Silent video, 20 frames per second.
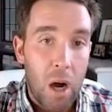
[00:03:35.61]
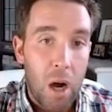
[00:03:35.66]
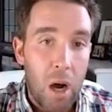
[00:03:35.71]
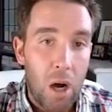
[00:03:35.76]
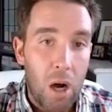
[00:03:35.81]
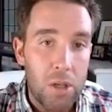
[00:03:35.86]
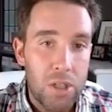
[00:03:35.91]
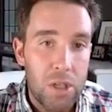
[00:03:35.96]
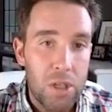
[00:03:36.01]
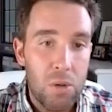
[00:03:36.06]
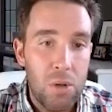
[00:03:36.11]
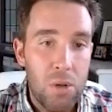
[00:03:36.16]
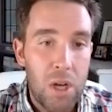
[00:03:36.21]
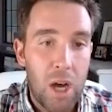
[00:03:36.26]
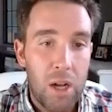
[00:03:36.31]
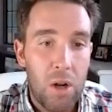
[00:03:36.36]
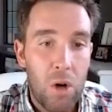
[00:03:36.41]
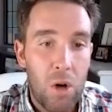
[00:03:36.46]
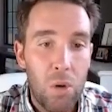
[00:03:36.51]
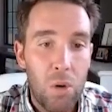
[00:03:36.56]
Also,
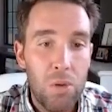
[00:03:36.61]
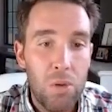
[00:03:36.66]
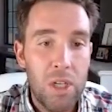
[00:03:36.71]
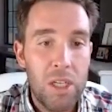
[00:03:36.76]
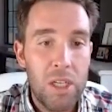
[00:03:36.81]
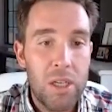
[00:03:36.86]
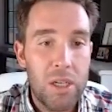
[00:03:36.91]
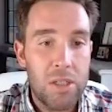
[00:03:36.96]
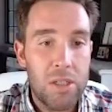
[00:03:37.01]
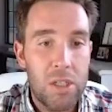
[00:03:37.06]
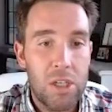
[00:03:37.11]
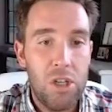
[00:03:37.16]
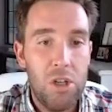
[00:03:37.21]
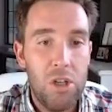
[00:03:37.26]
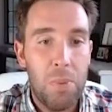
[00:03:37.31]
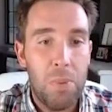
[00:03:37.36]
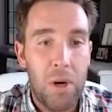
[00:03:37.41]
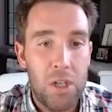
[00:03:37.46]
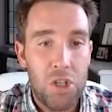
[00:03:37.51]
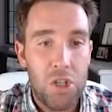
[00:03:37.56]
not only does the
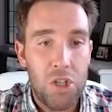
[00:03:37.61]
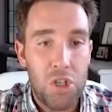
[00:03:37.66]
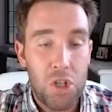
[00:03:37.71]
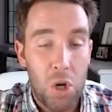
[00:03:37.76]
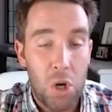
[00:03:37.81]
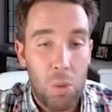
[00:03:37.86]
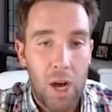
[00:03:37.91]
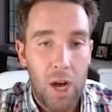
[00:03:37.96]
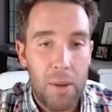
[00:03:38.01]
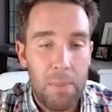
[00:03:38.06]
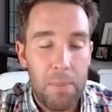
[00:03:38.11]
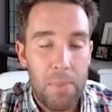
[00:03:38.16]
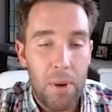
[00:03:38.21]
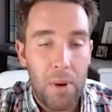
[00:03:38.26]
coupon show up